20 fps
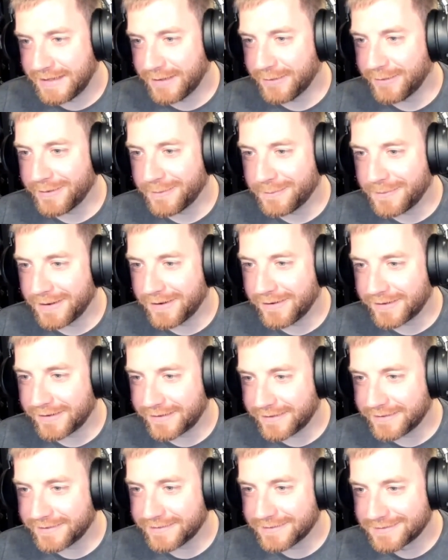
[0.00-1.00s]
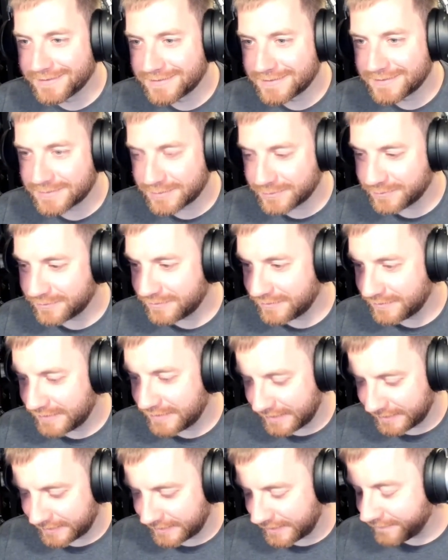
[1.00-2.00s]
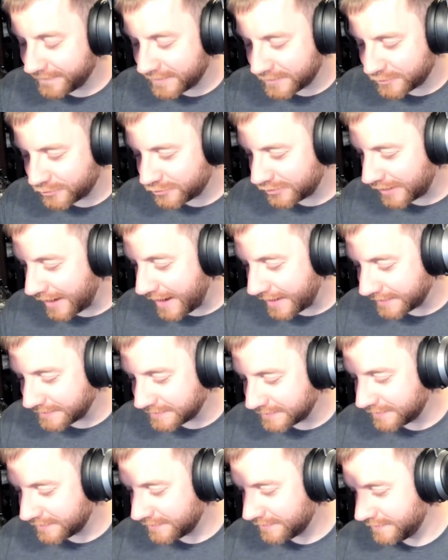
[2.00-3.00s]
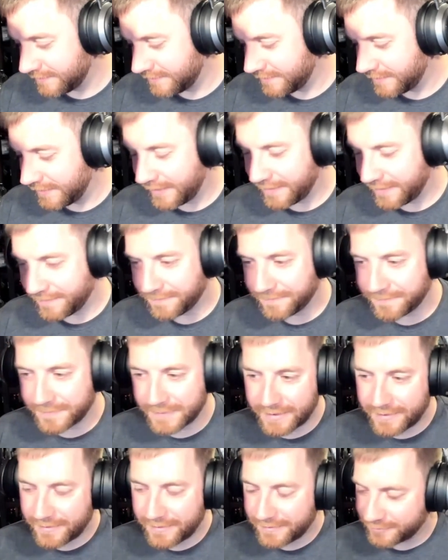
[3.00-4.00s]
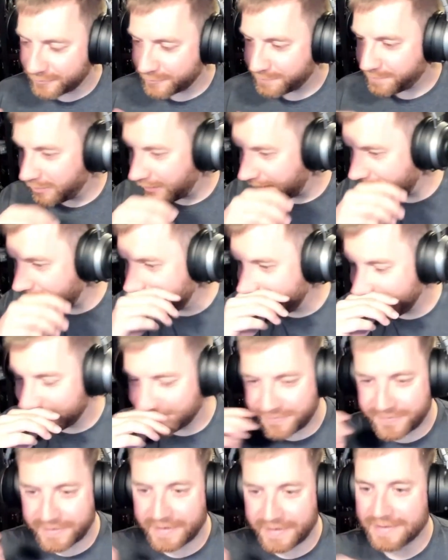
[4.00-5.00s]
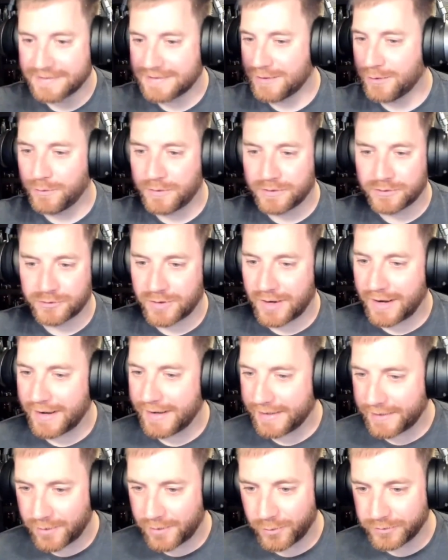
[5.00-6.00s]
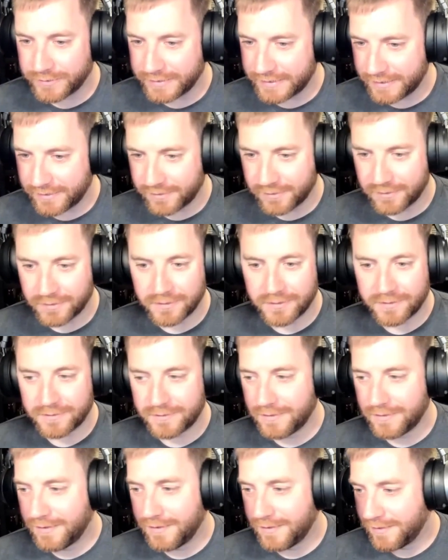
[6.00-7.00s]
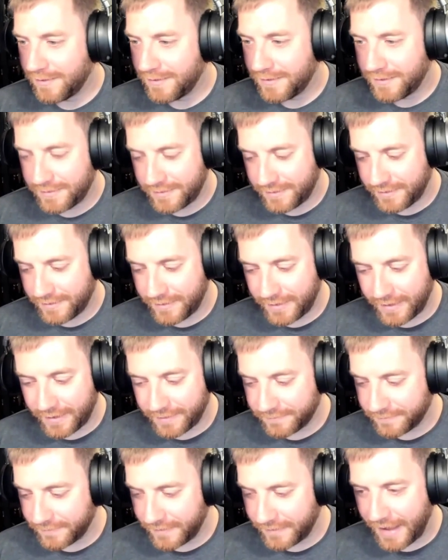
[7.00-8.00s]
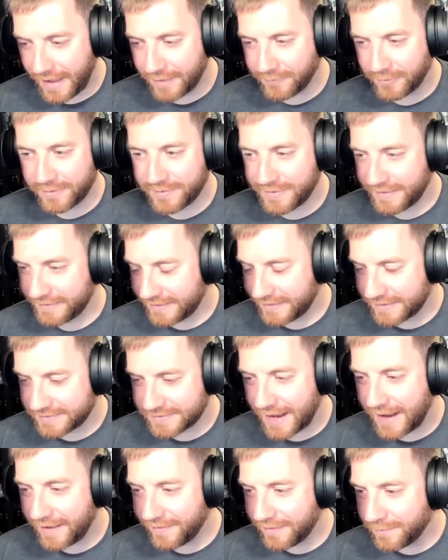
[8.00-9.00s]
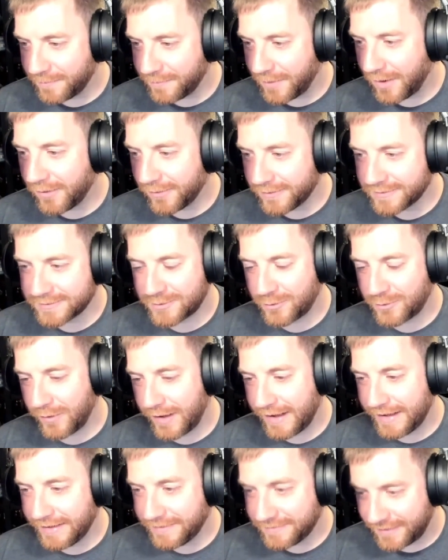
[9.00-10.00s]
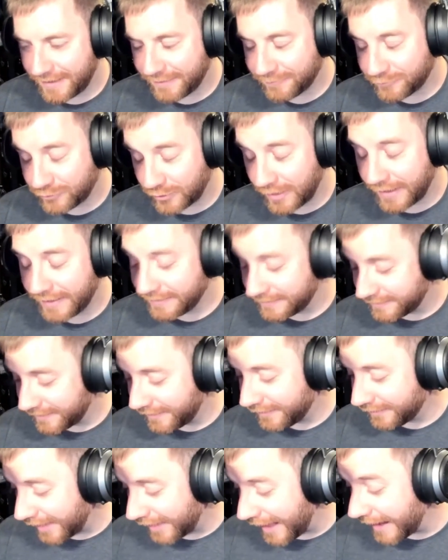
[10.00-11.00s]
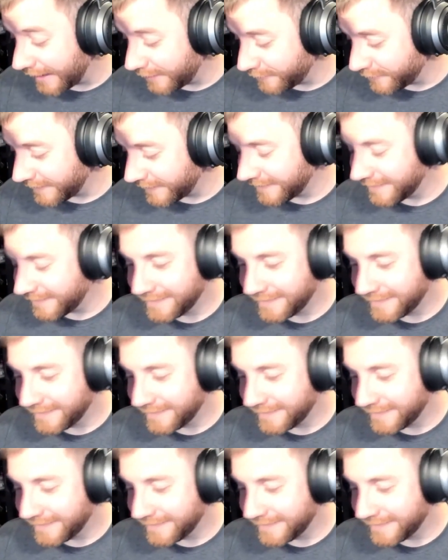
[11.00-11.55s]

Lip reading: here in America. So yeah, give it a shot. There's plenty of things that you can try at Gold Eagle. Everything that's on the bar is great. I've tried a lot of it